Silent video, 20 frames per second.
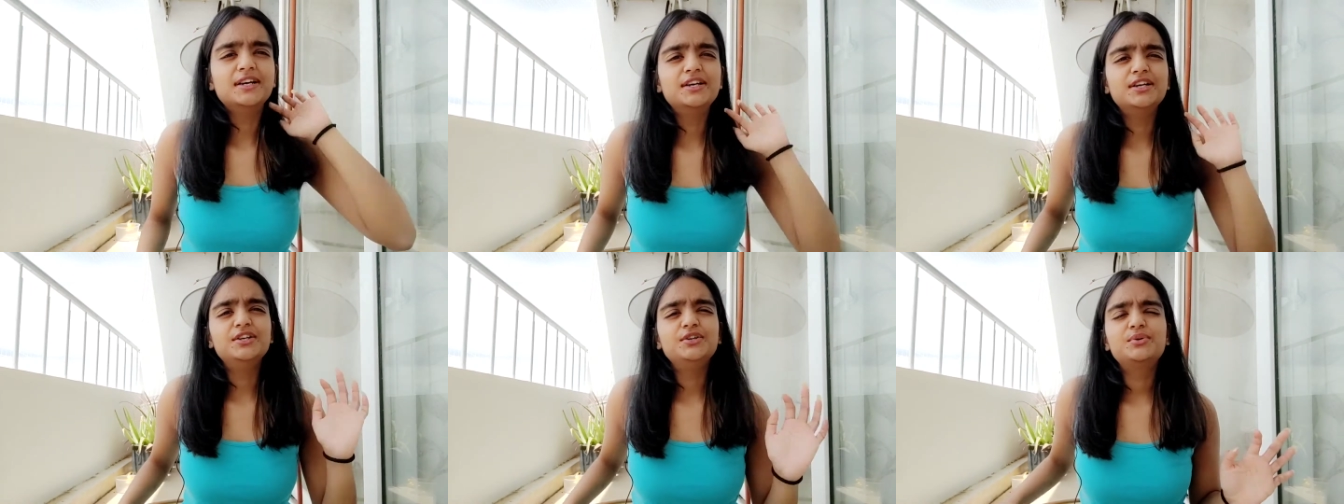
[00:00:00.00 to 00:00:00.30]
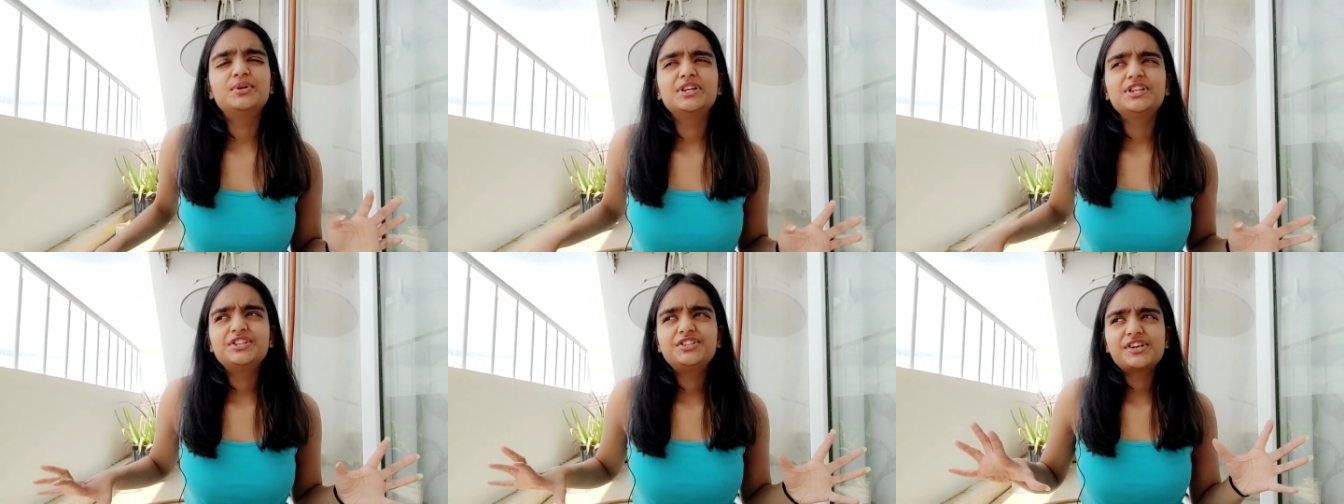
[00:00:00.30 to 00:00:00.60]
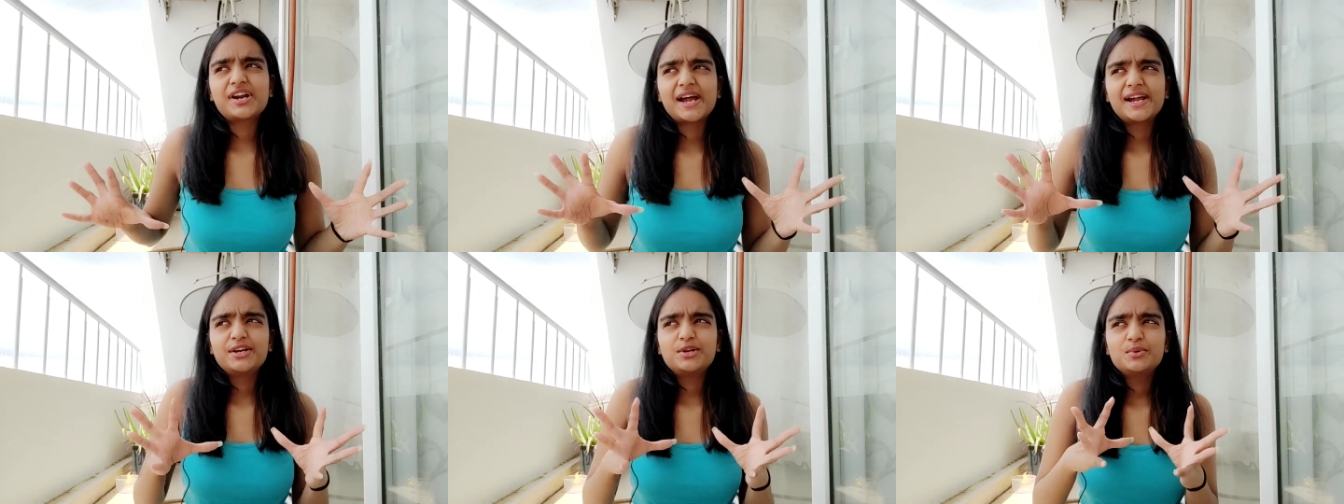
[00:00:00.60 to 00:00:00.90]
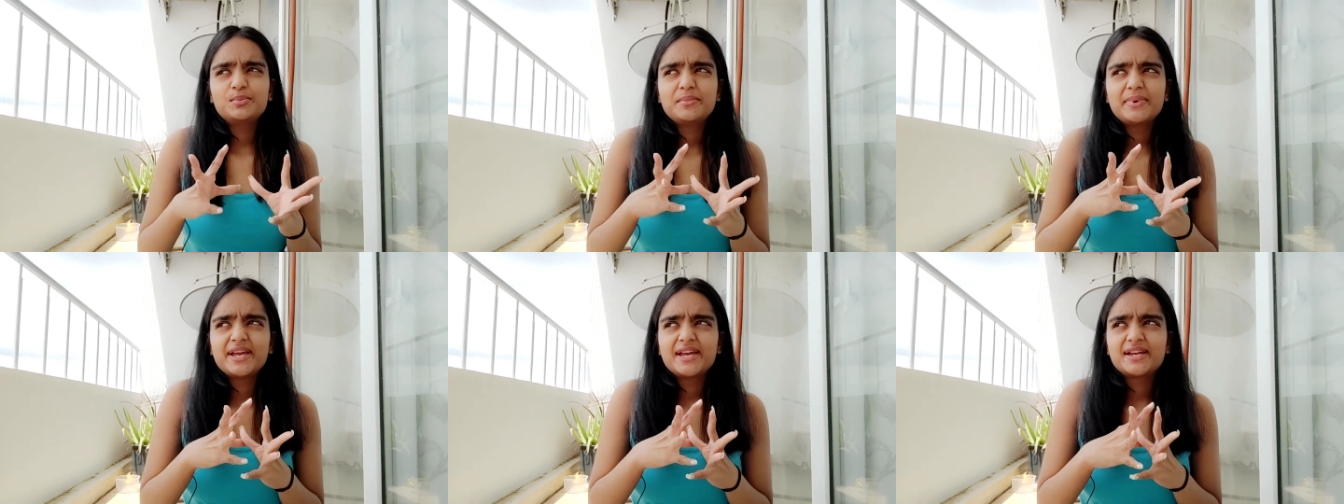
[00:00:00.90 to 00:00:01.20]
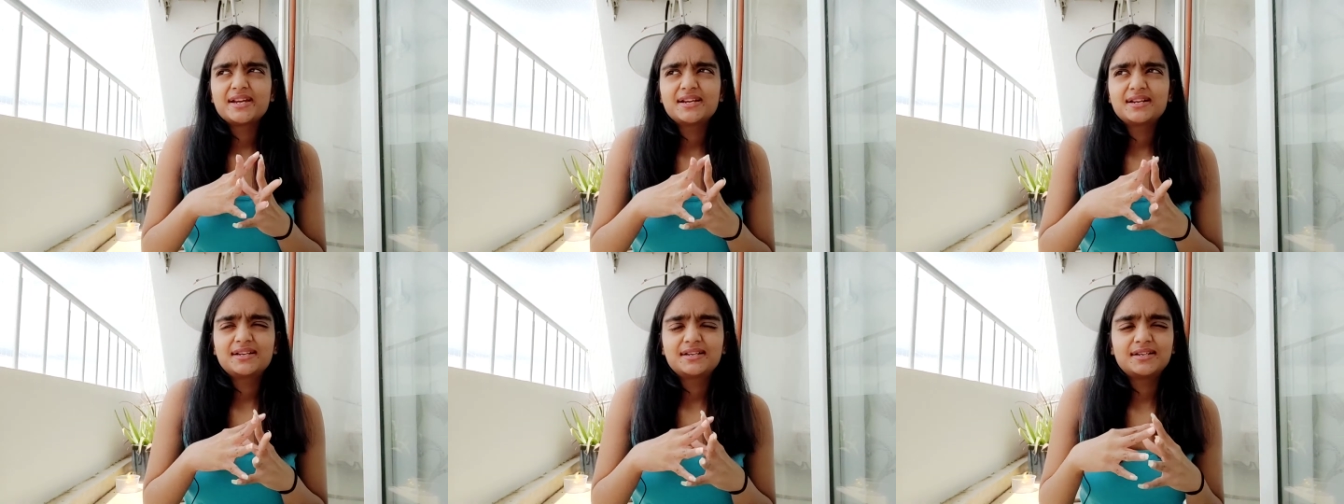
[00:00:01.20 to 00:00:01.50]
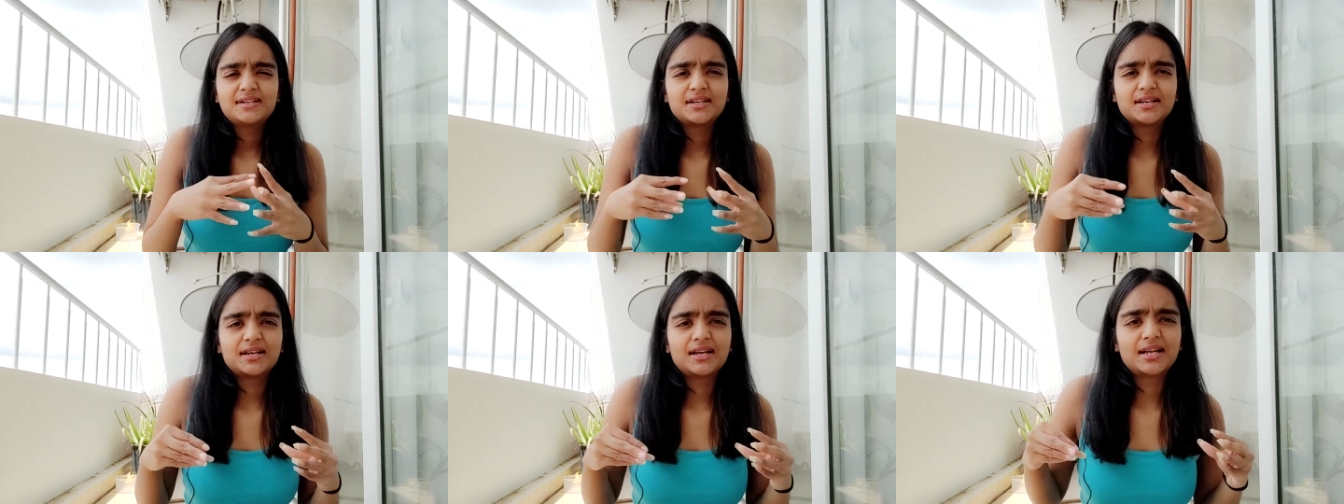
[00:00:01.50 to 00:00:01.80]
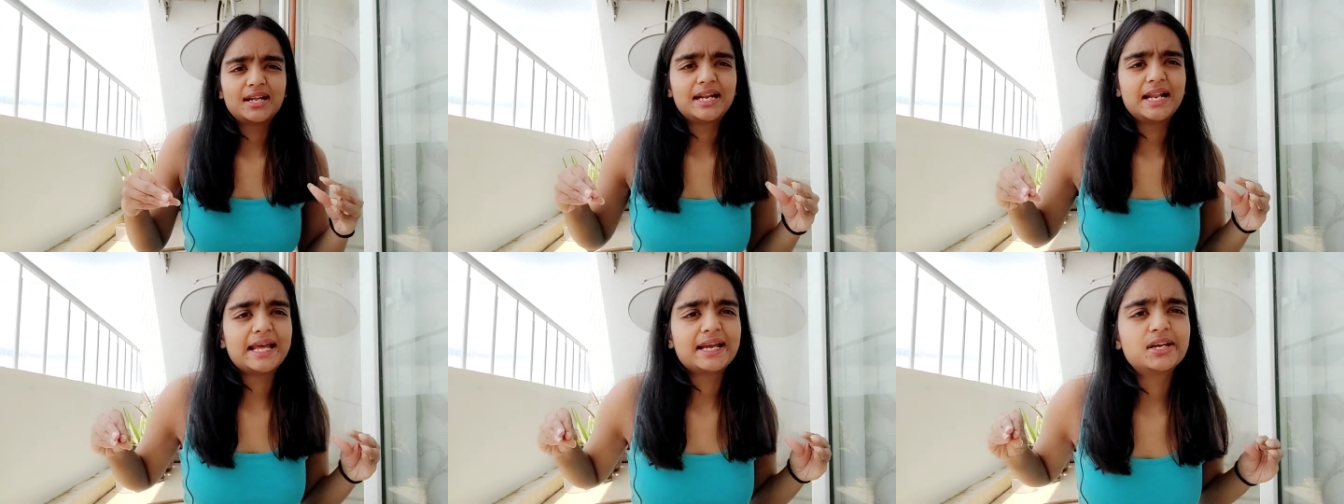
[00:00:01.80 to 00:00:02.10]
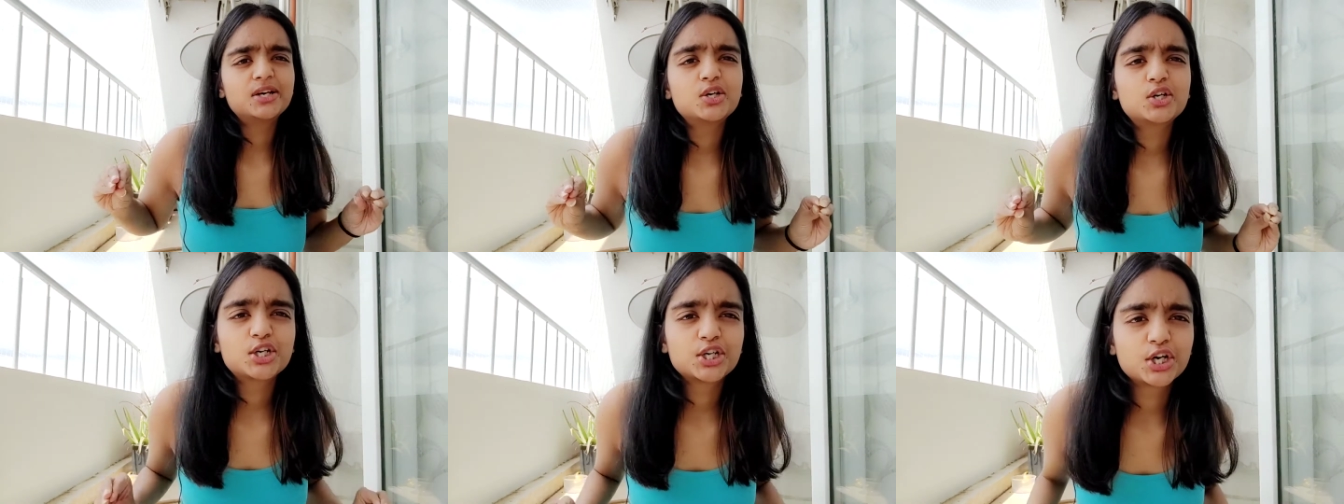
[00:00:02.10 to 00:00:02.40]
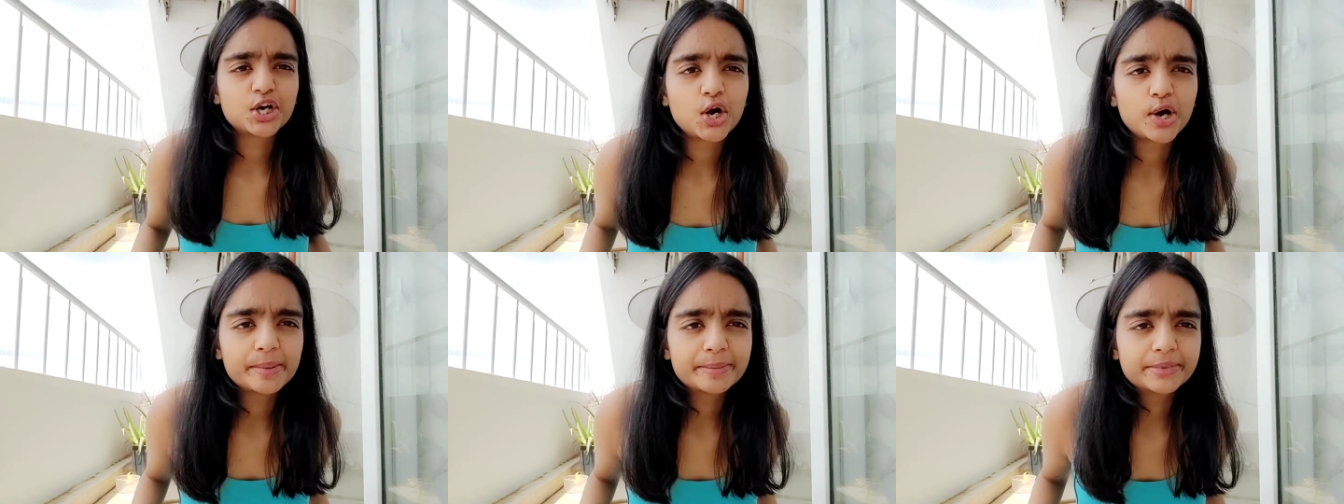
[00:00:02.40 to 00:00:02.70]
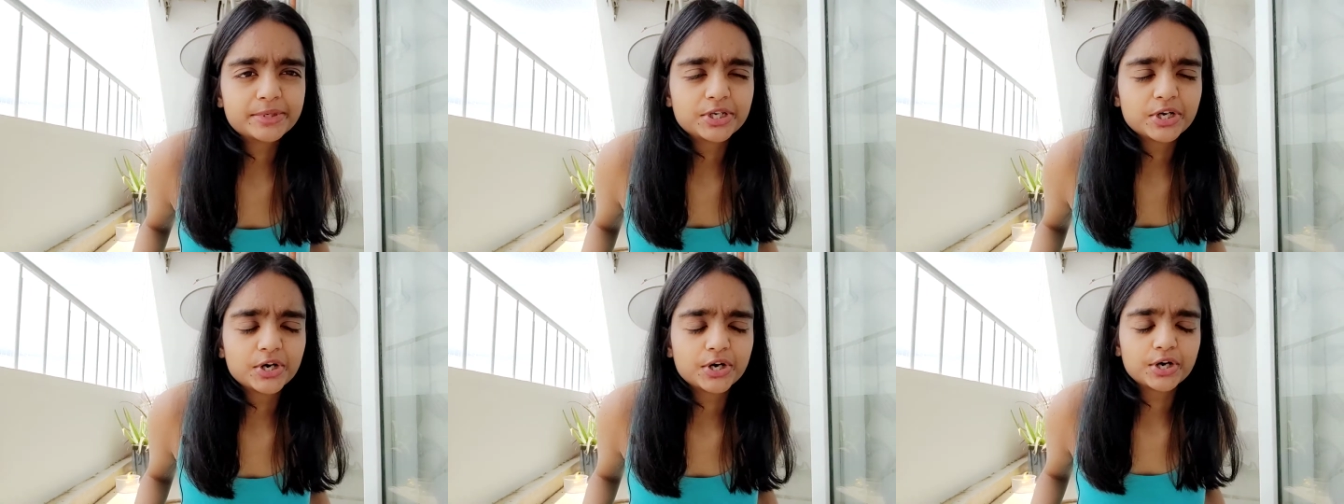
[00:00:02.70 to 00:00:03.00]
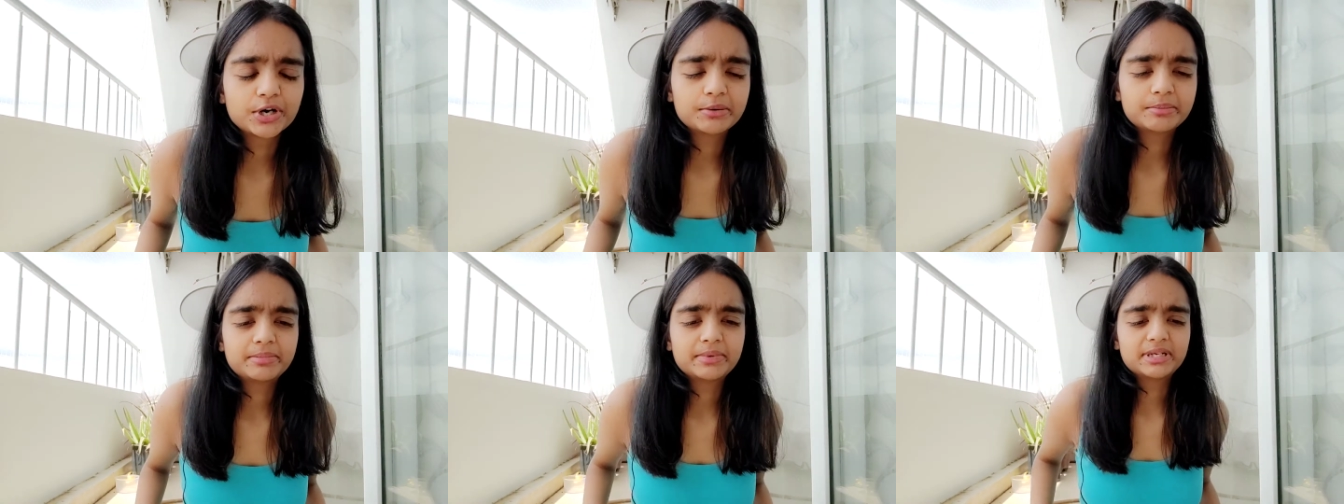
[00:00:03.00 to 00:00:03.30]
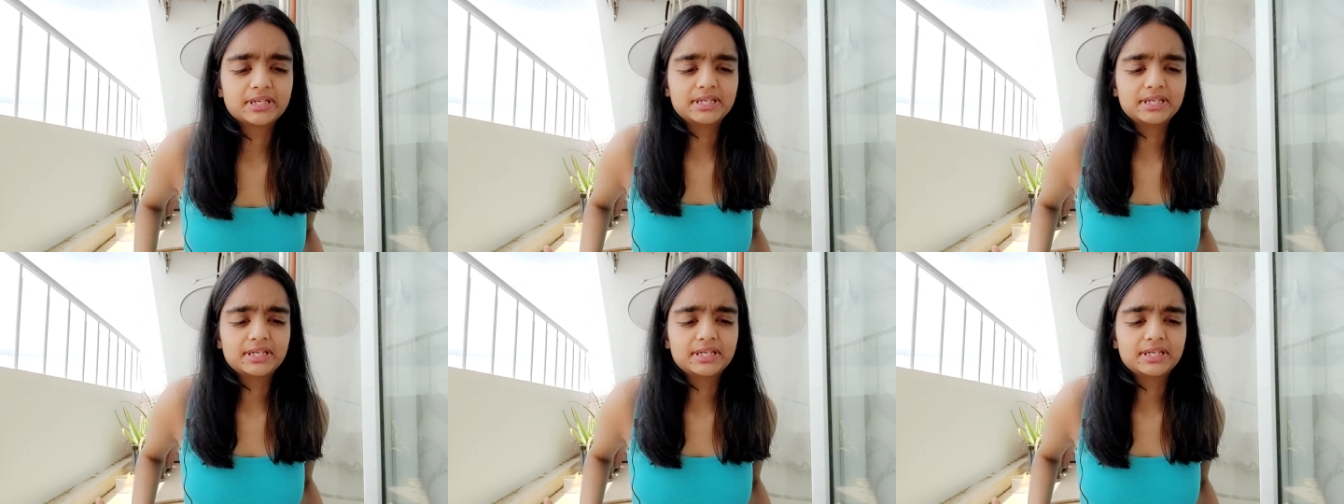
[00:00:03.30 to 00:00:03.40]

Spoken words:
You can try to make it like a crop top,